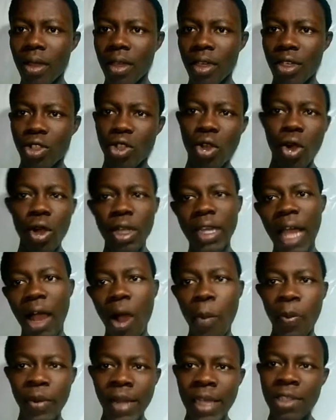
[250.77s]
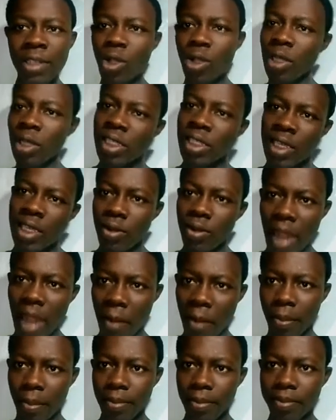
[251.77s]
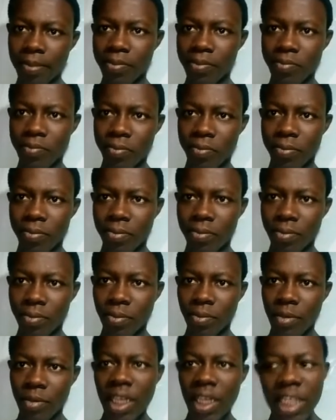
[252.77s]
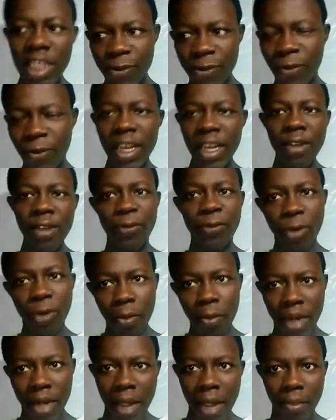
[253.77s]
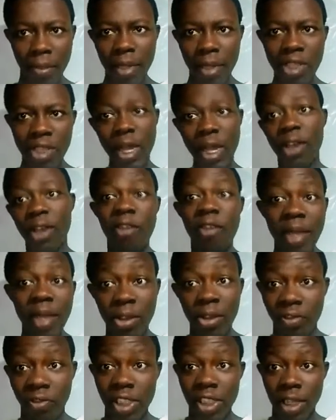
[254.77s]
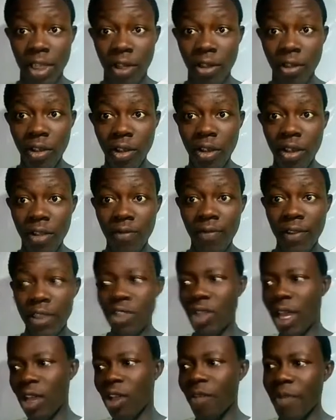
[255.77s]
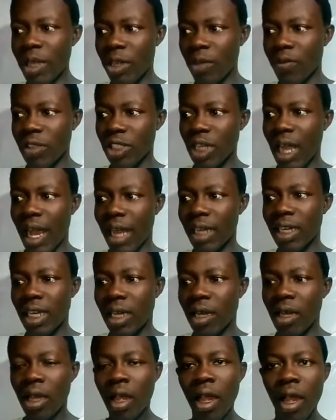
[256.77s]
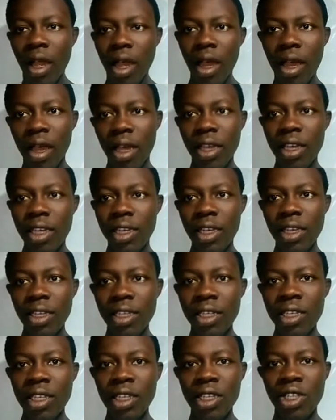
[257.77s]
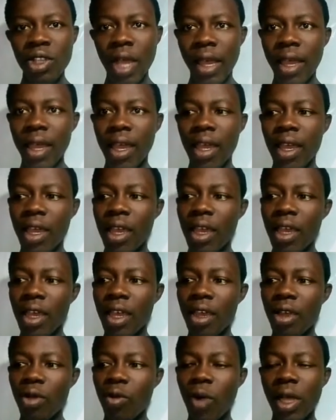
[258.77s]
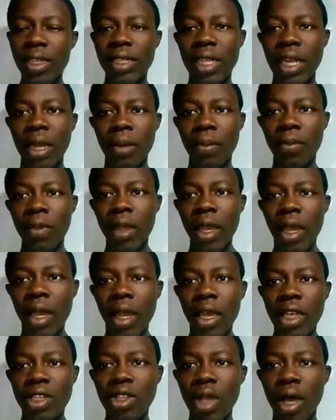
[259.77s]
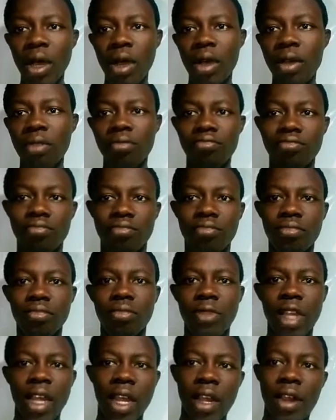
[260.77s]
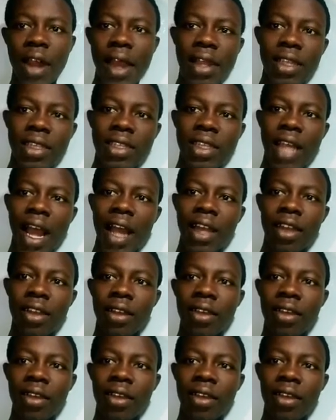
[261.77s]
so their opponents don't kill them. He's feeding from them. He's not a government official. He's not a government official, and he's not a He's not a registered